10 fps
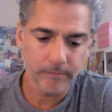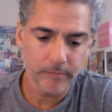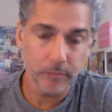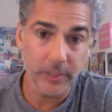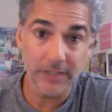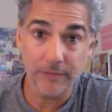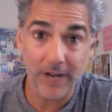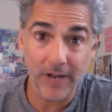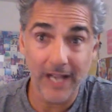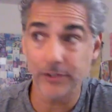Be
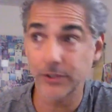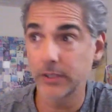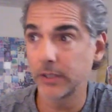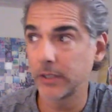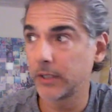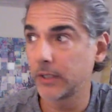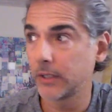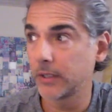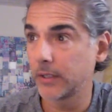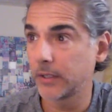advised.
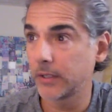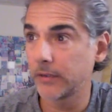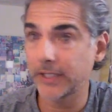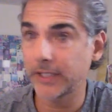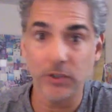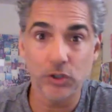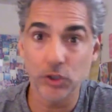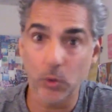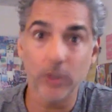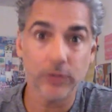They could be
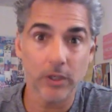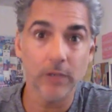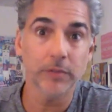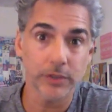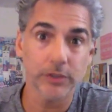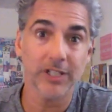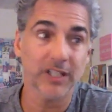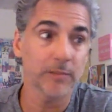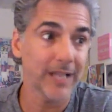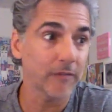short-term positions. I
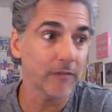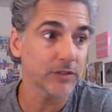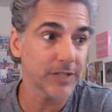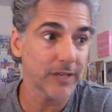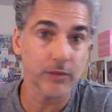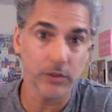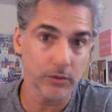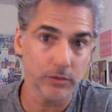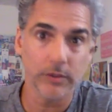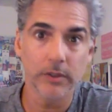could be out this
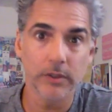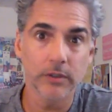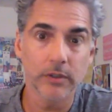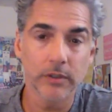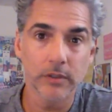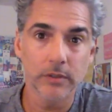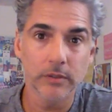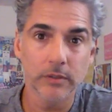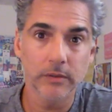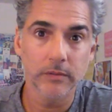afternoon.
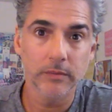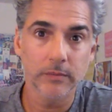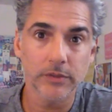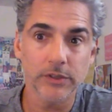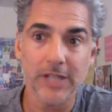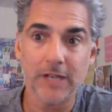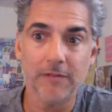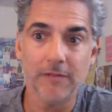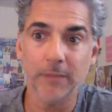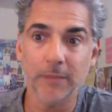This is not a
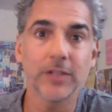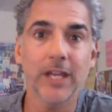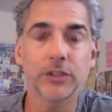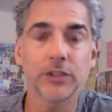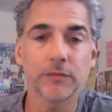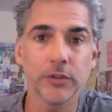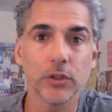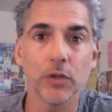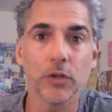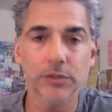recommendation for you to
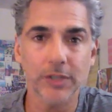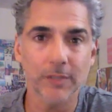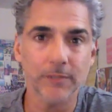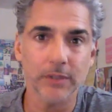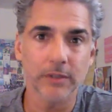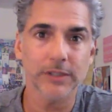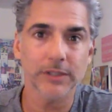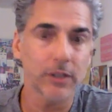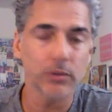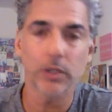go do something because
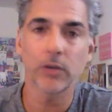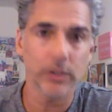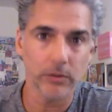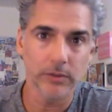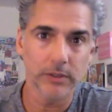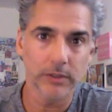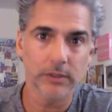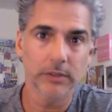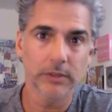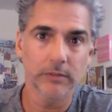I don't know you.
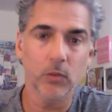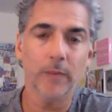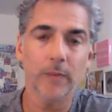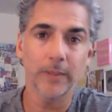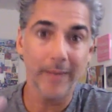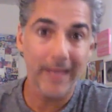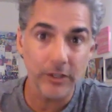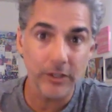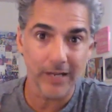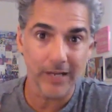If you want me to
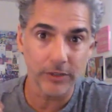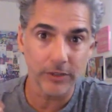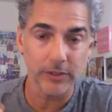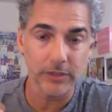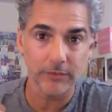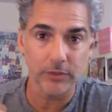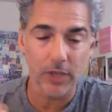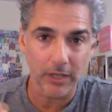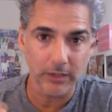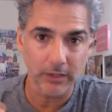manage that risk, you'd have to
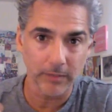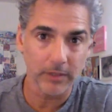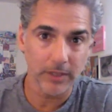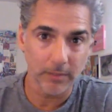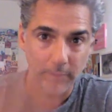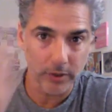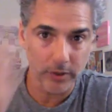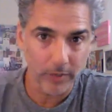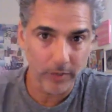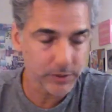talk to me. The number's on
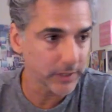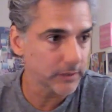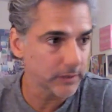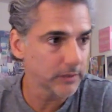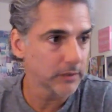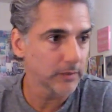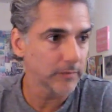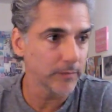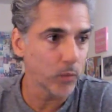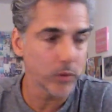the website.
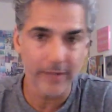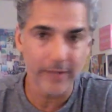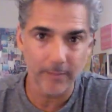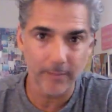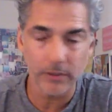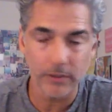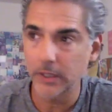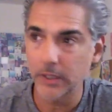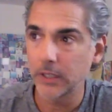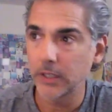I'm more than happy to
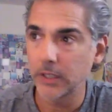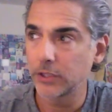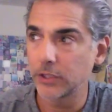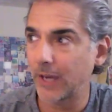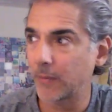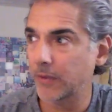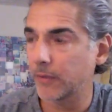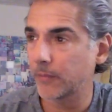chat with you.